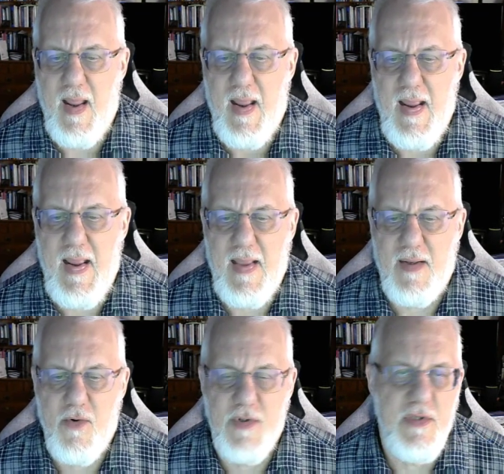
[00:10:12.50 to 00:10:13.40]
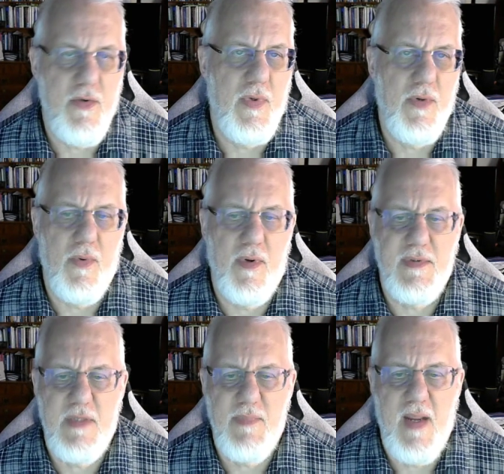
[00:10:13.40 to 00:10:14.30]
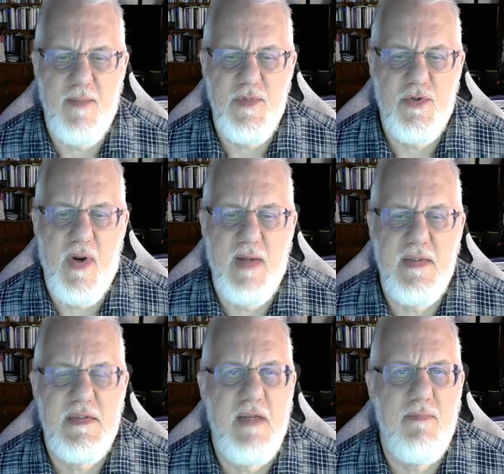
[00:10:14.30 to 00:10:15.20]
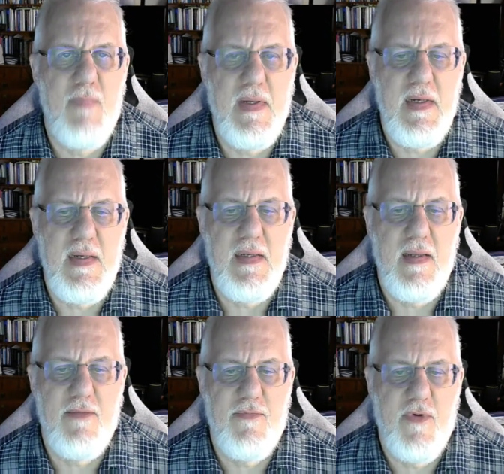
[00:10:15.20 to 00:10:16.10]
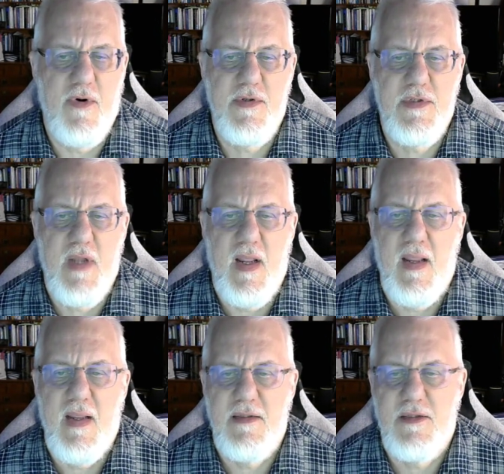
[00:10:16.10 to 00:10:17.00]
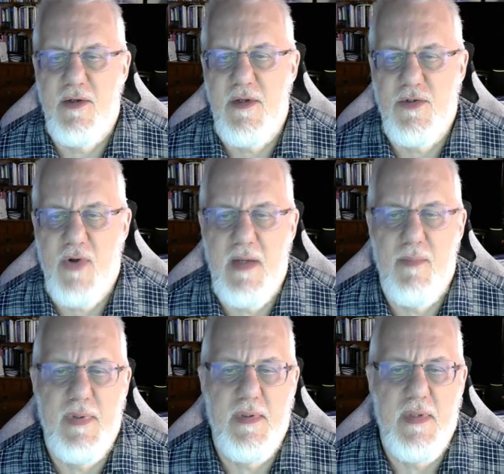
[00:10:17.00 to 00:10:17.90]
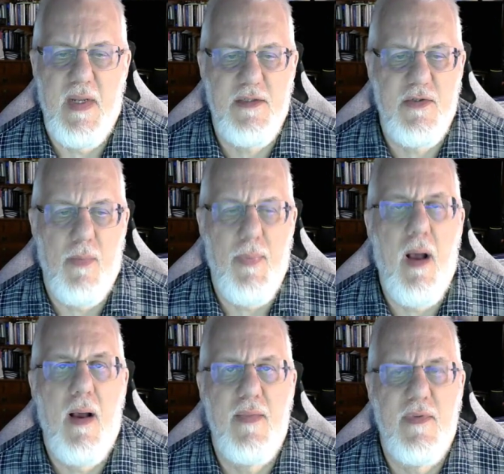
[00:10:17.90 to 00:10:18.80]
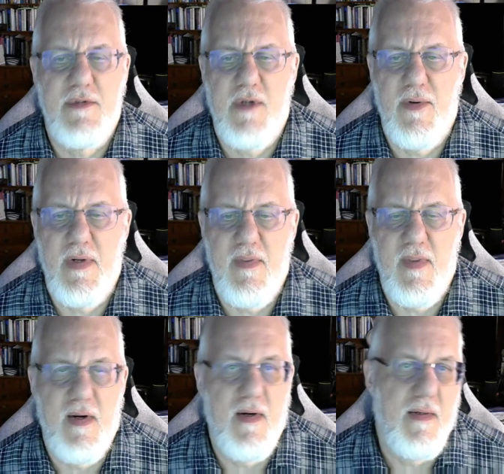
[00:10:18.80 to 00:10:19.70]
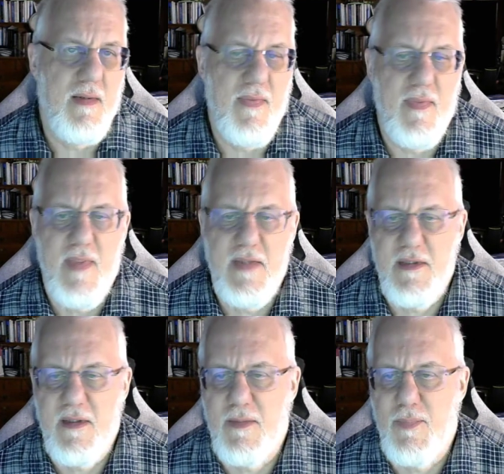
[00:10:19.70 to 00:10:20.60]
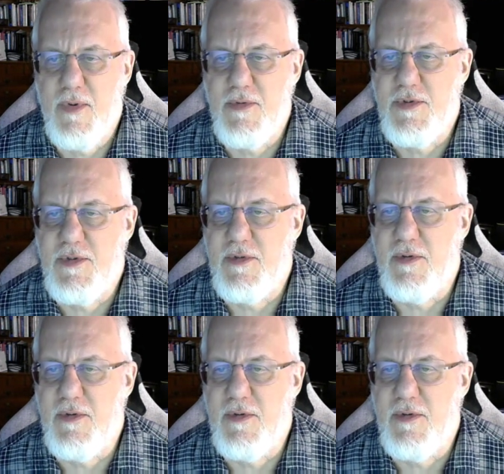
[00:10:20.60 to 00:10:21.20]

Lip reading: And of course, in the real world, sometimes you're trying to save money at first. And so you try to build next to a pond that's already there. And that's a good approach too.